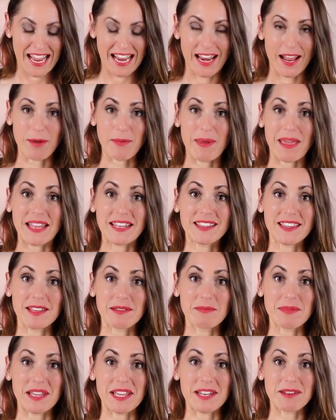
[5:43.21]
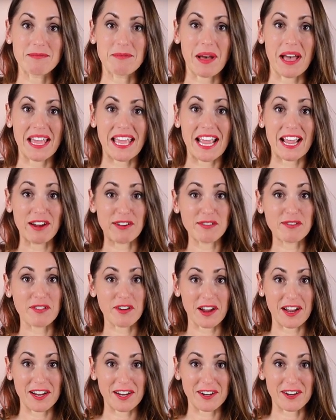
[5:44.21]
And I baked them in my air
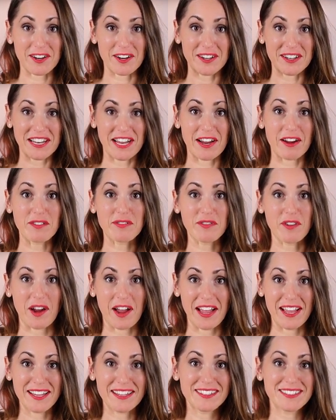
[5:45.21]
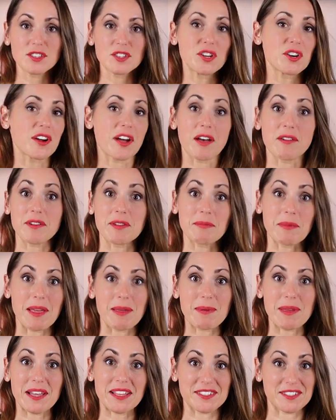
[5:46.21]
fryer on air fry. Your oven may
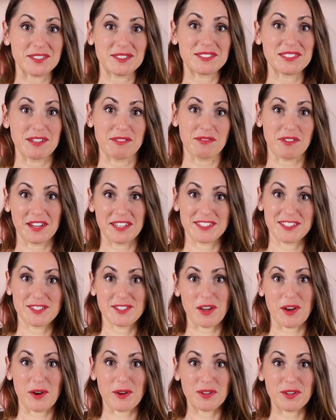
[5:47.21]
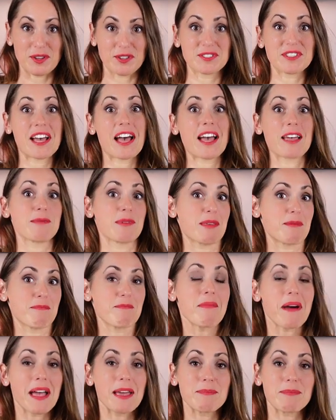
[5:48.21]
be a little different, so your timing
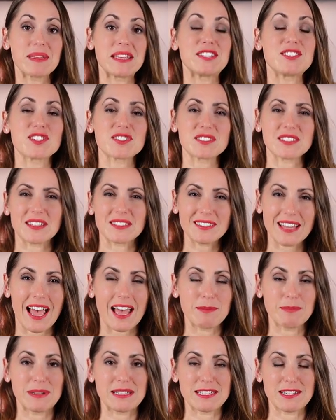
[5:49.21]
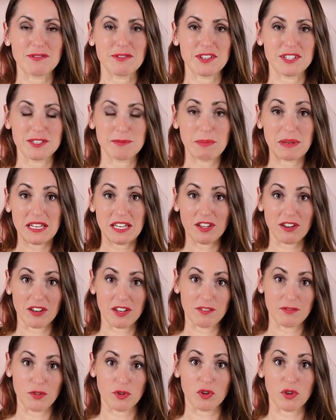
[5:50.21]
might be just a tad bit different depending on
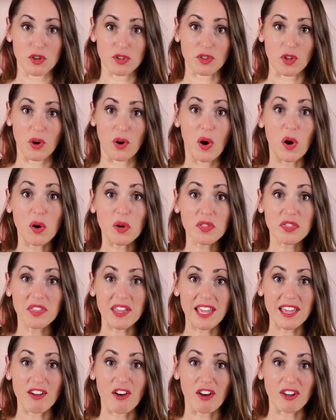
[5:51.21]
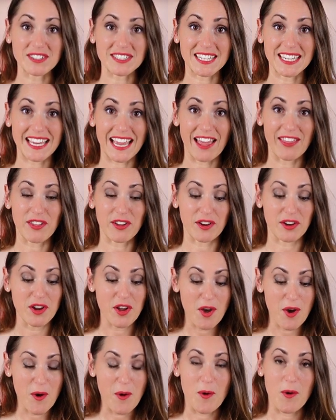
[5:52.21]
if you cook the whole thing all together
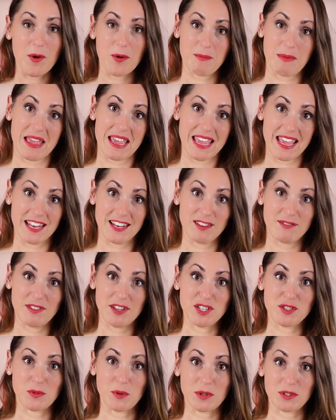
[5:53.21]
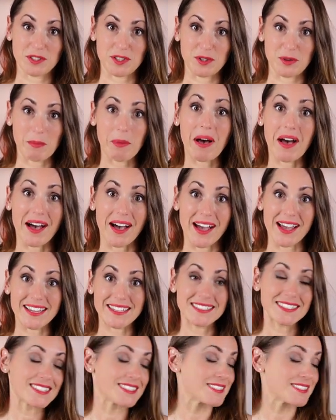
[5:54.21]
or make individual little pies.